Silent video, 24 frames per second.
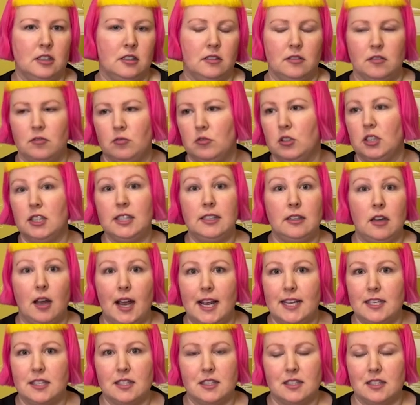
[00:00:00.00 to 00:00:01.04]
really
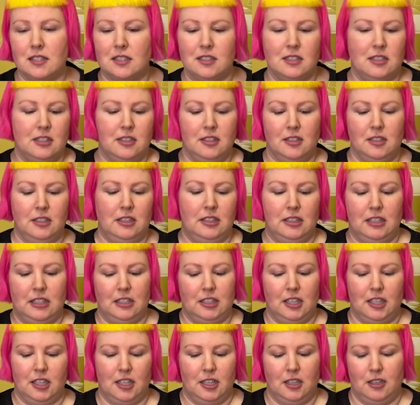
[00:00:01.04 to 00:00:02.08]
nice
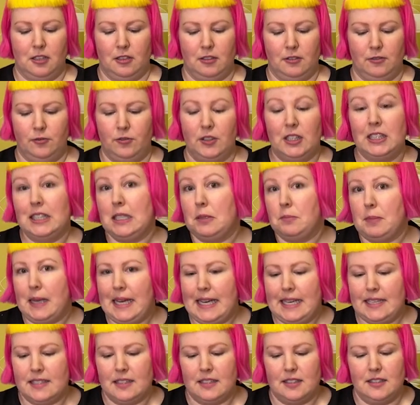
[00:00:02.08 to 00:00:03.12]
feeling
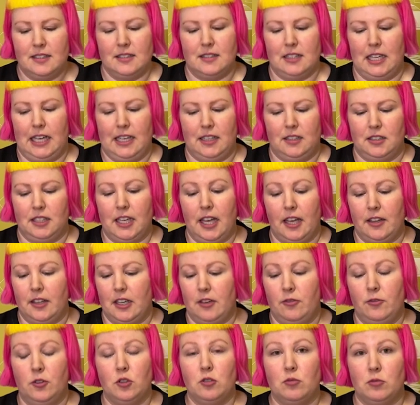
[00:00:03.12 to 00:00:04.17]
pieces. Like yeah,
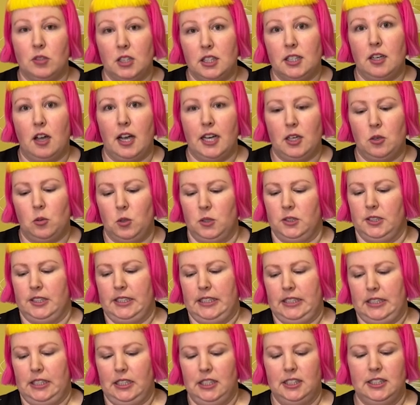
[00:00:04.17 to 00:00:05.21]
they feel really high
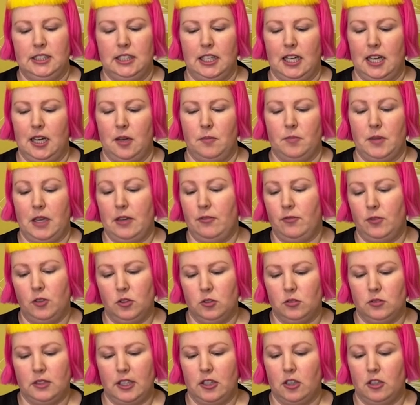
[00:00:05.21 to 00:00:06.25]
quality. They
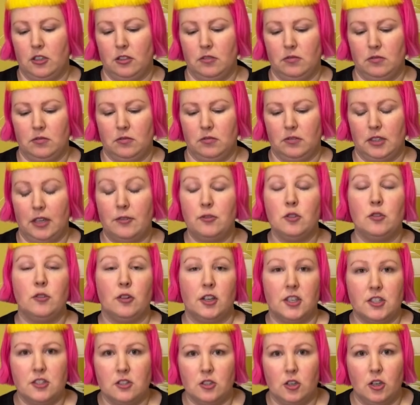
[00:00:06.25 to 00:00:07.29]
feel
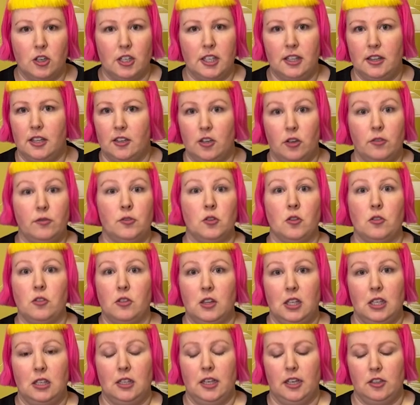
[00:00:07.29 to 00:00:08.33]
very sturdy. They don't feel
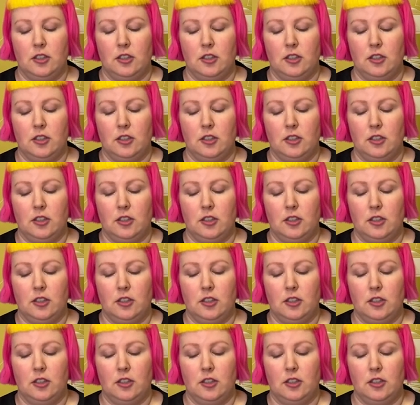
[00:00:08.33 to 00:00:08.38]
thin at